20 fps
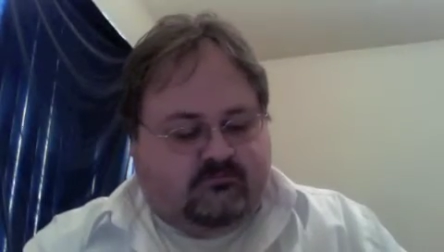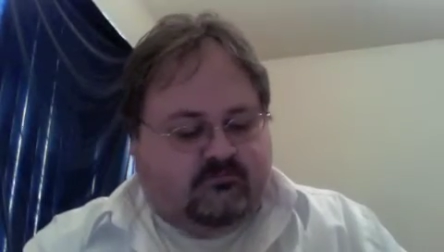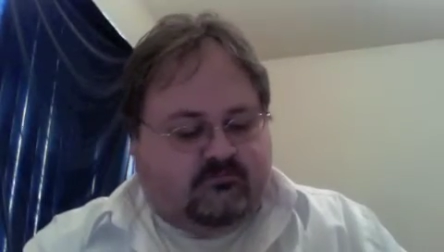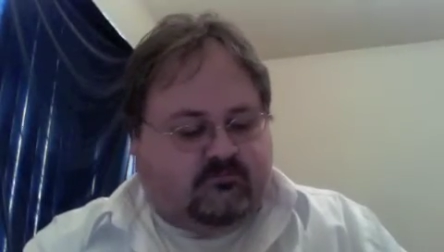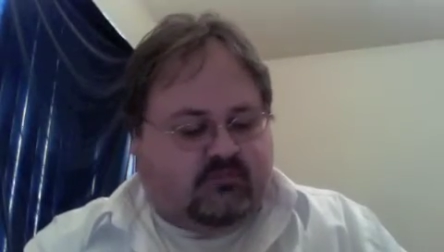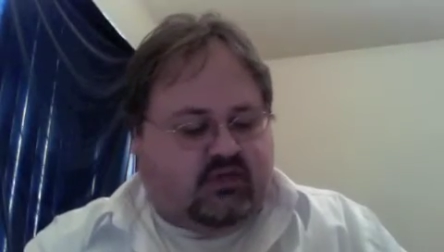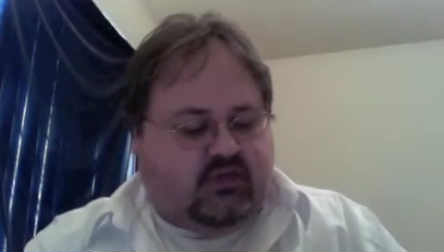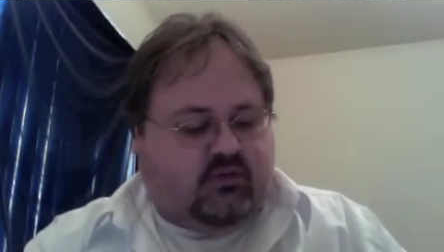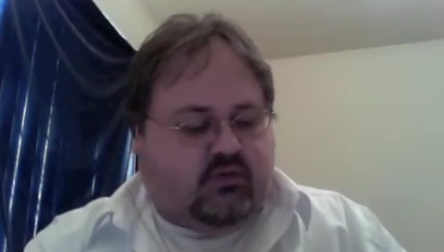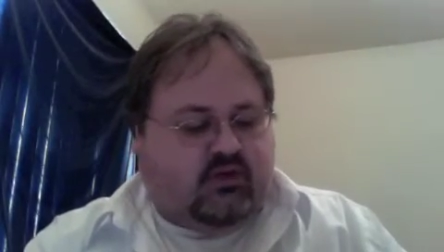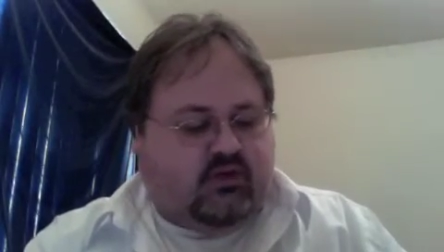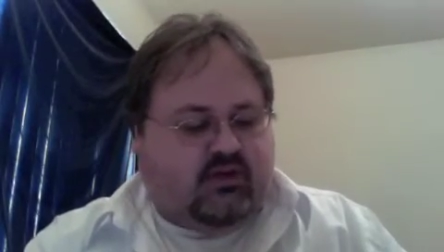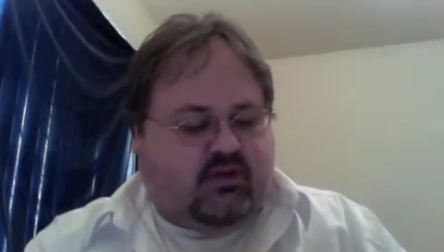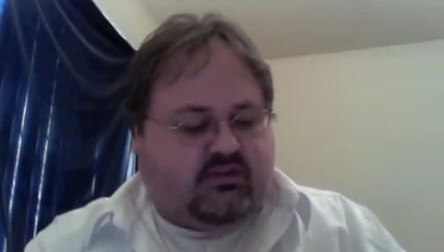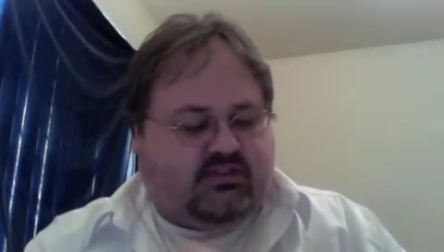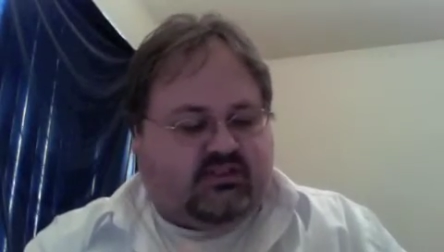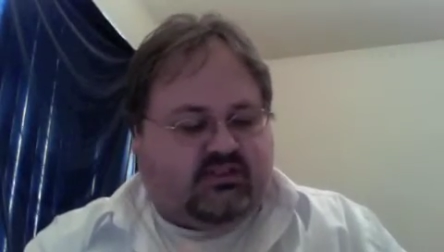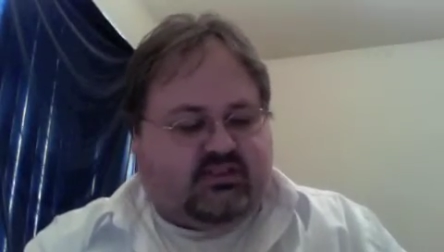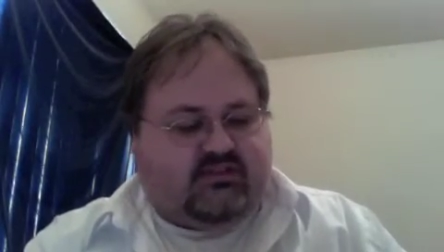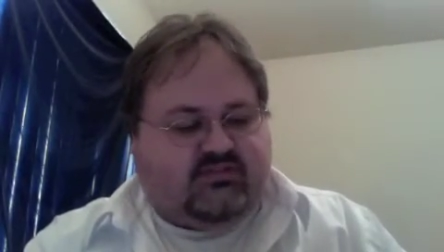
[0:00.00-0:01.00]
Been a while
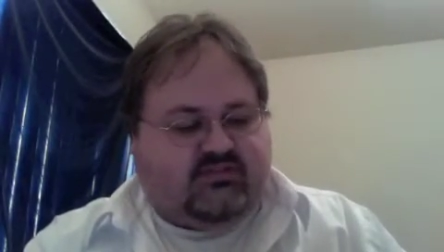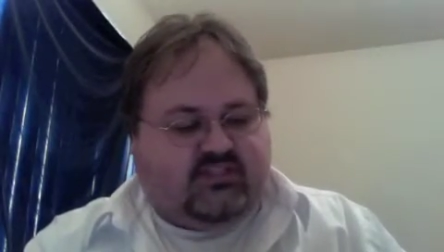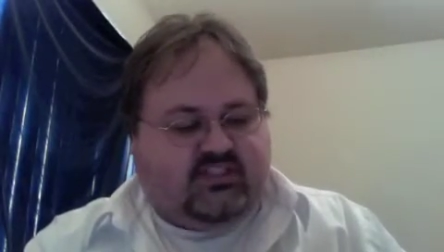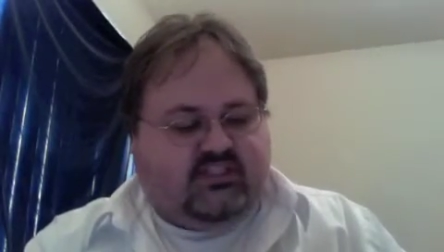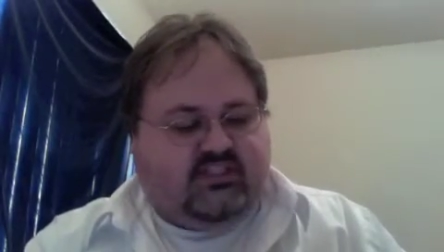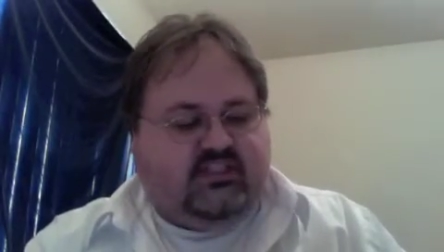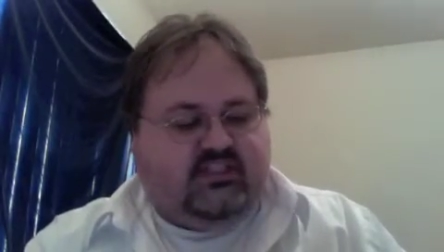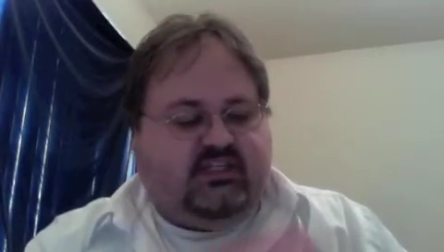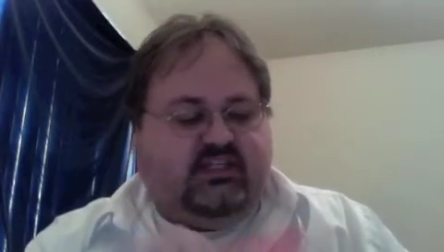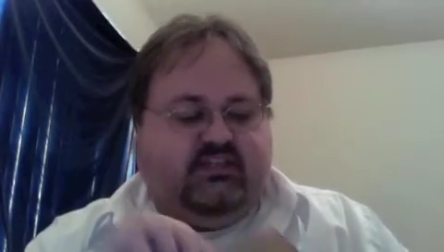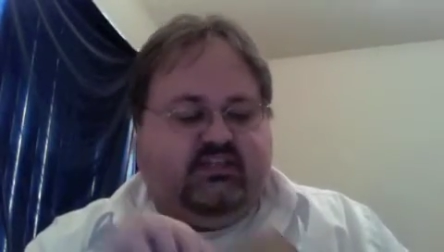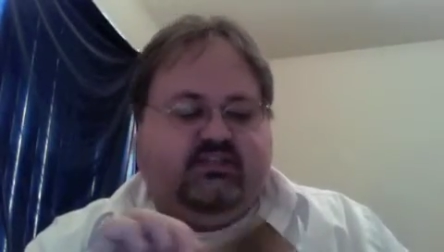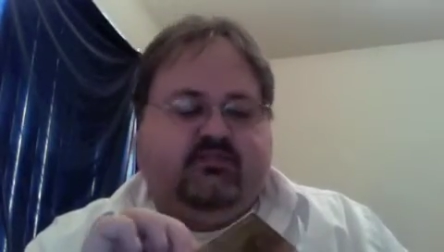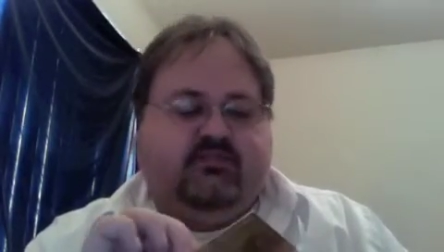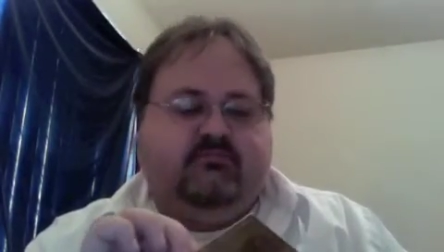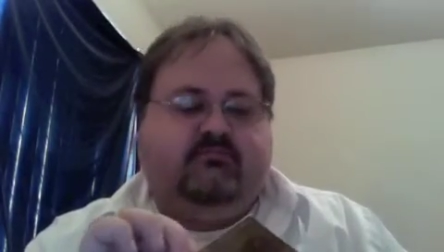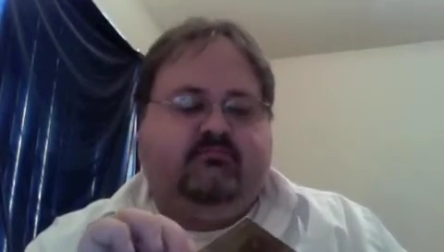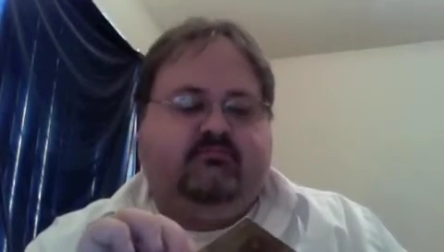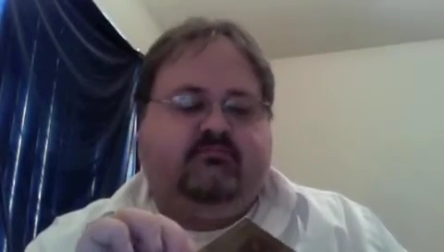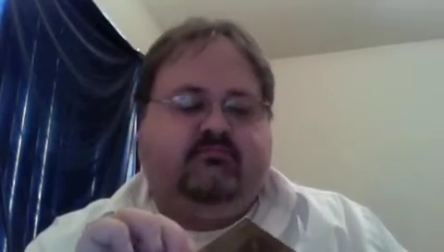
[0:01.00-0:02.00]
since I've seen these.
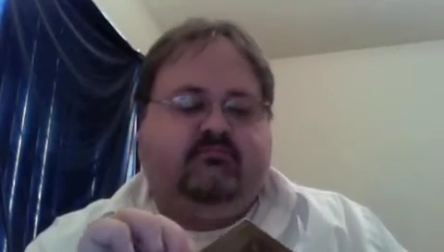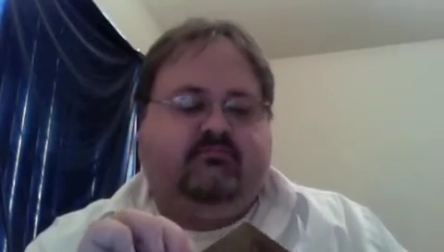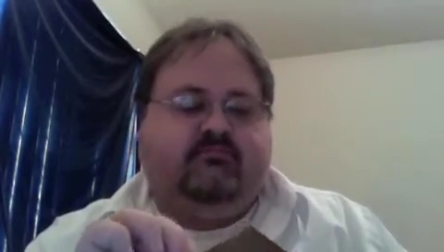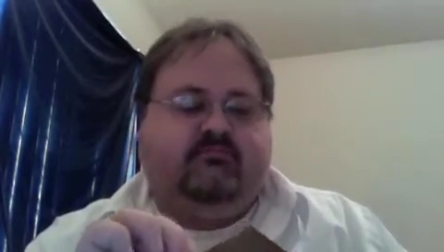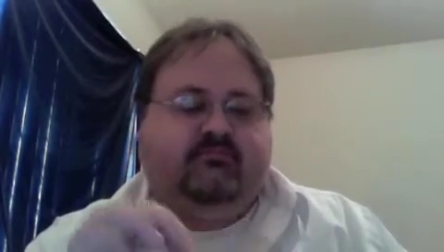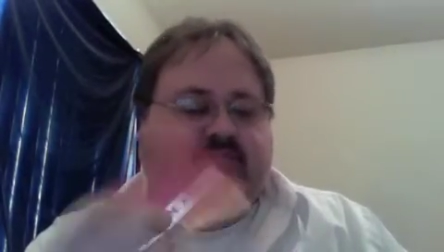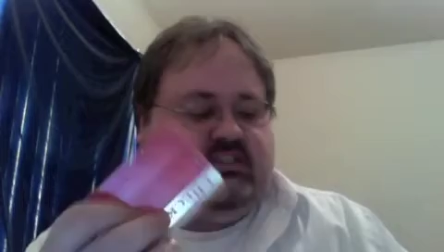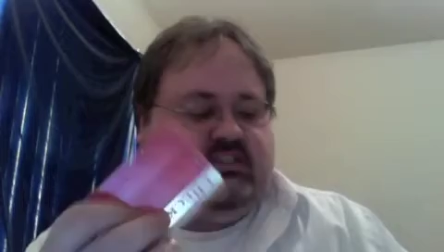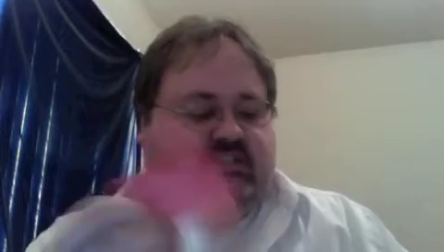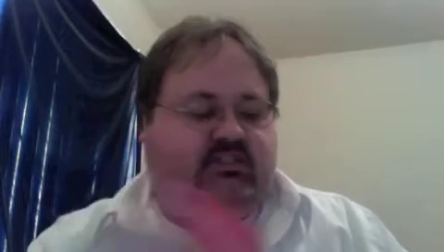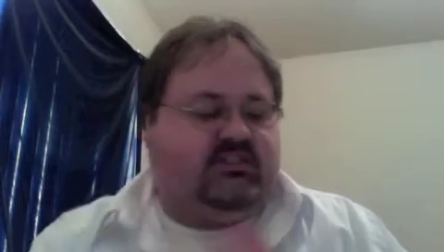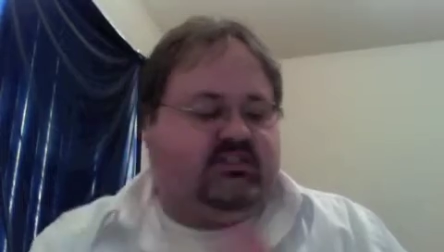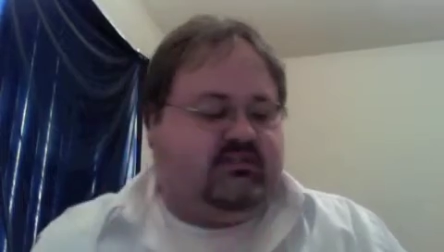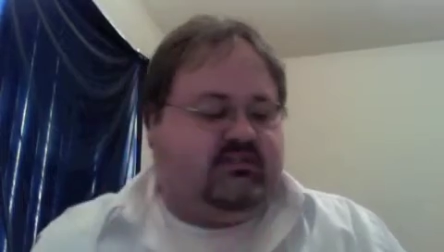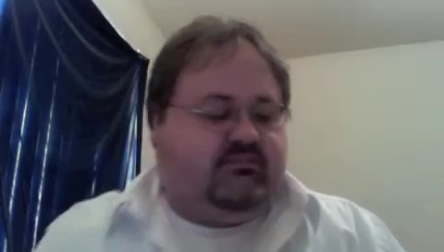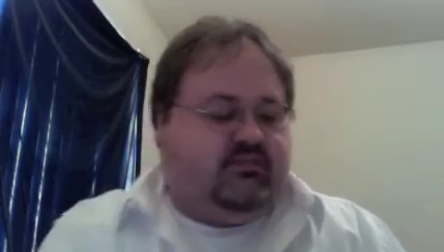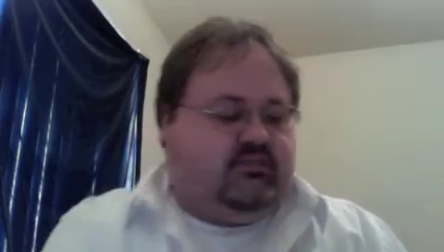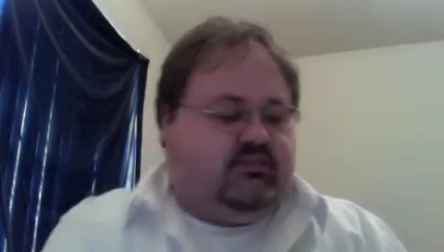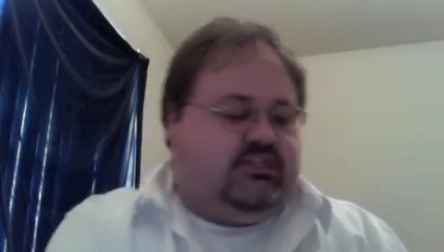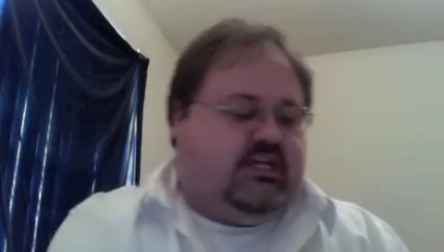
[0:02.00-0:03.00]
Just a
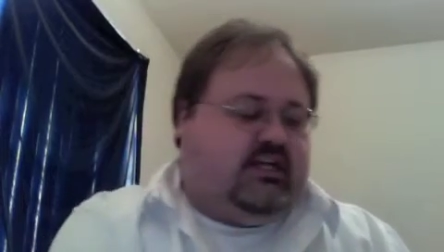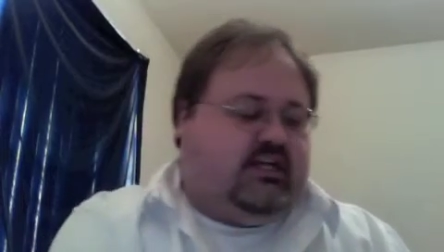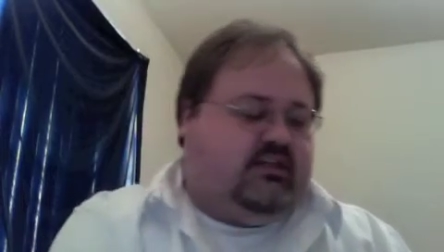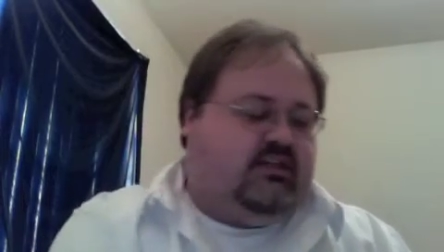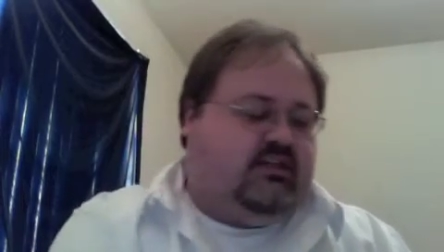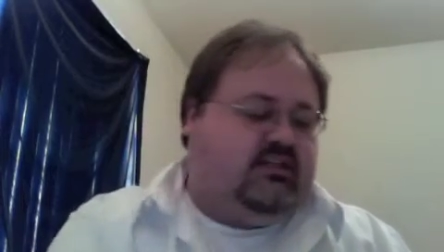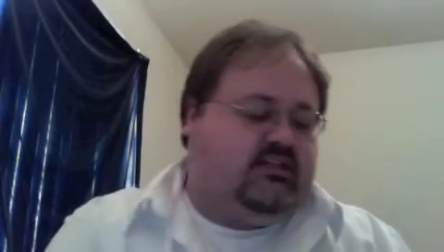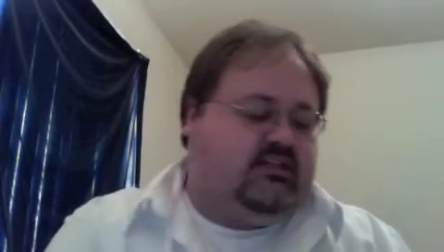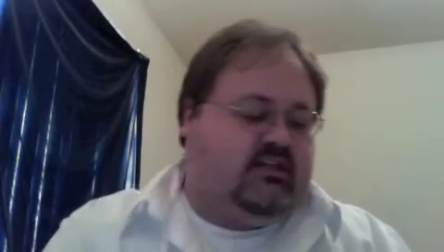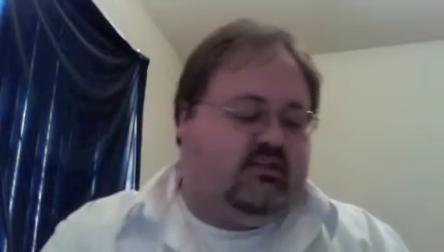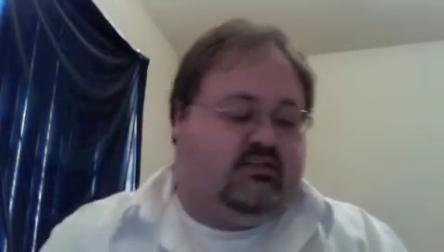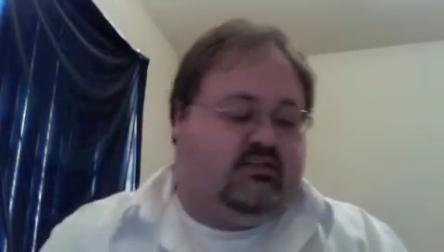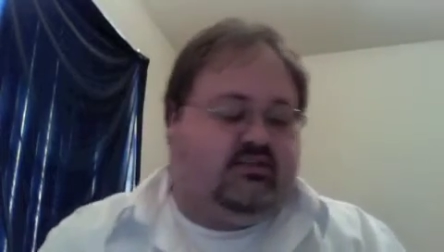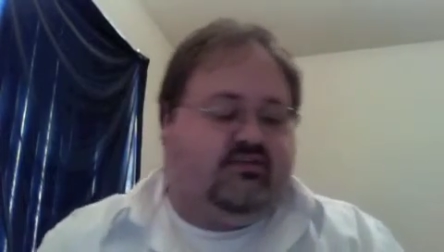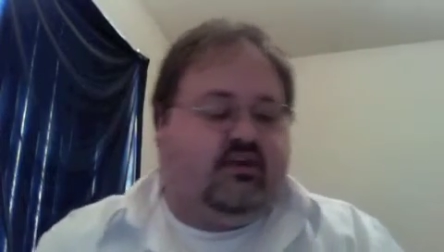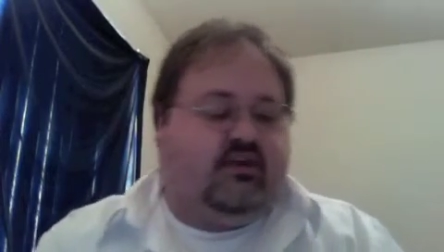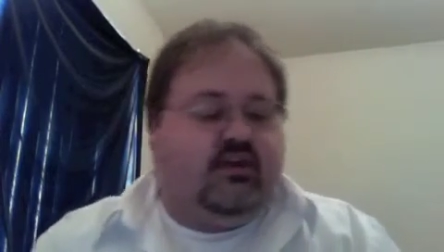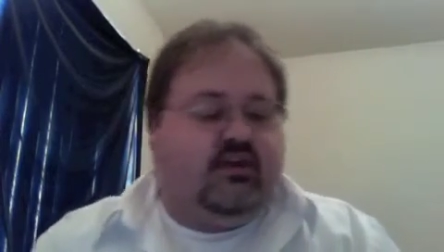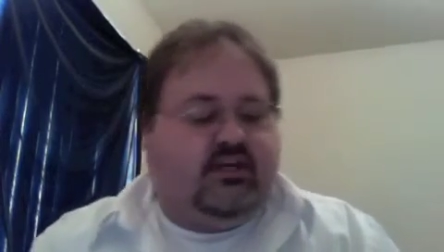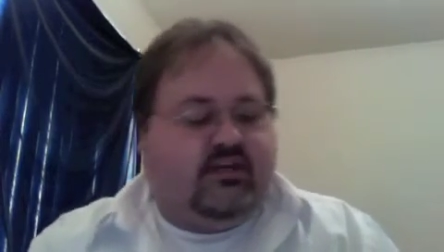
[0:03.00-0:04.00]
simple checklist that looks
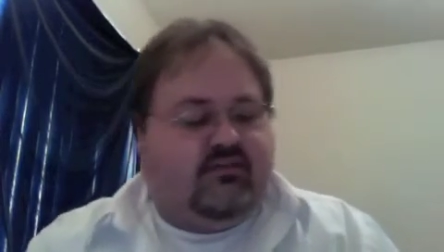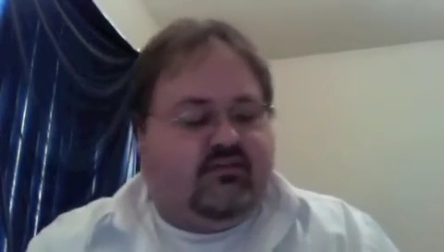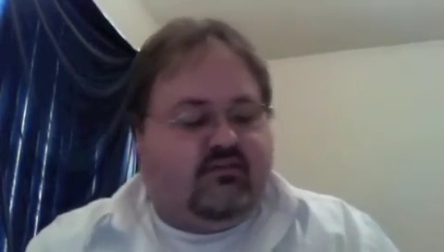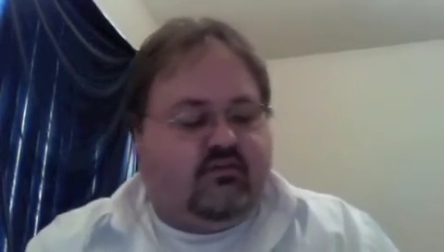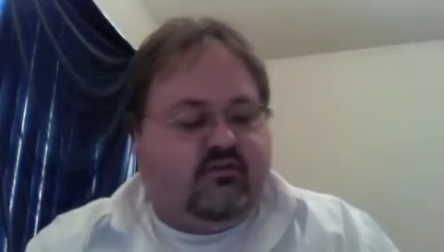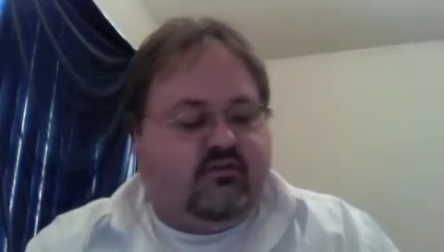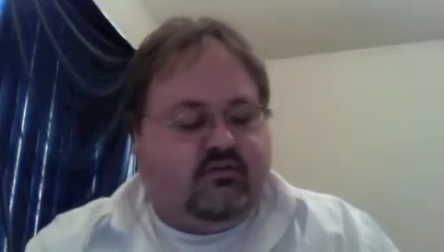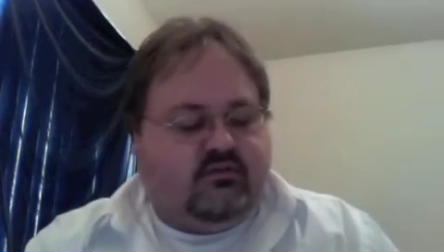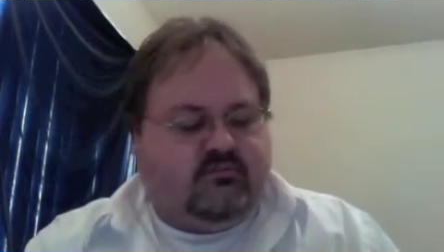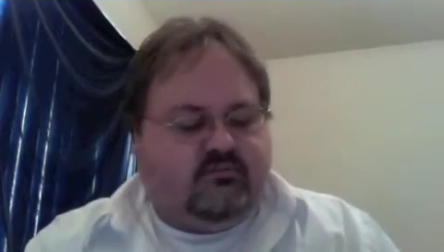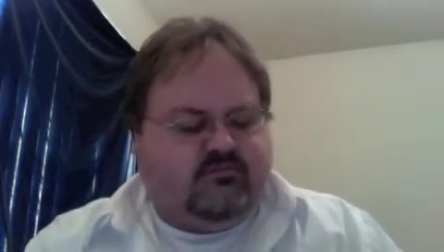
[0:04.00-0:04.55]
very different.